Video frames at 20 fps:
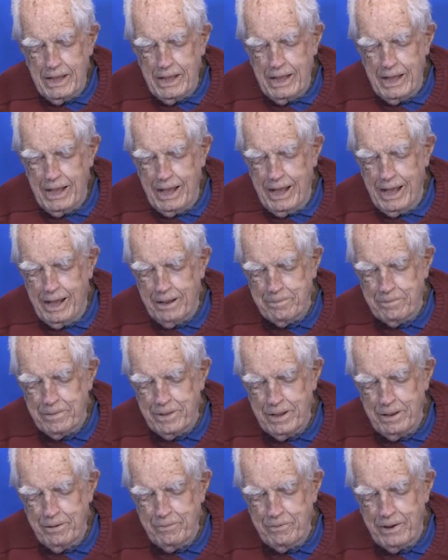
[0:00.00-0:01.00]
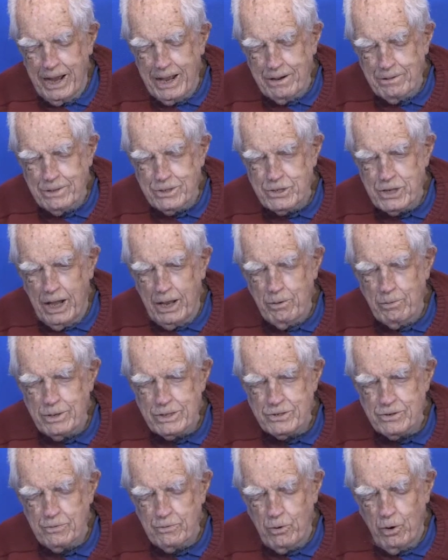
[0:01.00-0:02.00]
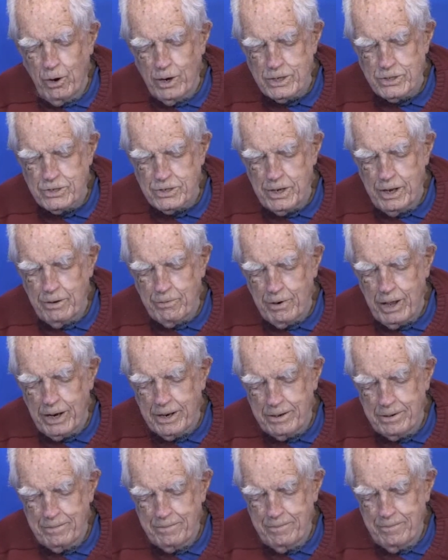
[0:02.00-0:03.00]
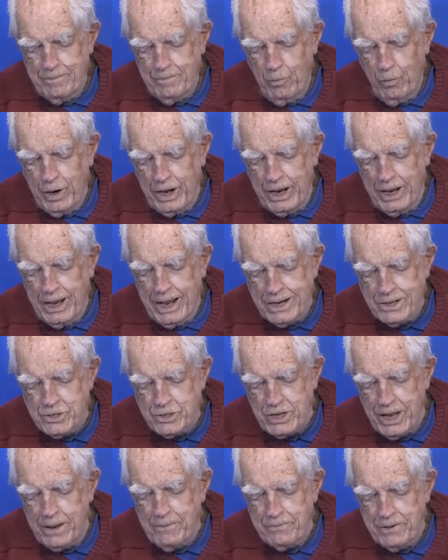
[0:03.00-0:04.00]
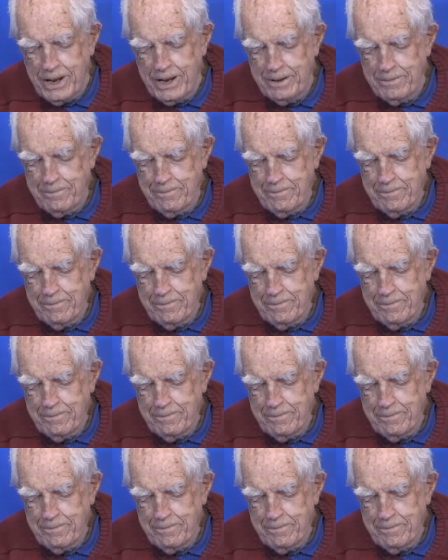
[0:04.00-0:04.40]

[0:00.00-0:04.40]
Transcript: At the final result was, of course, uh, Rutland winning on a safety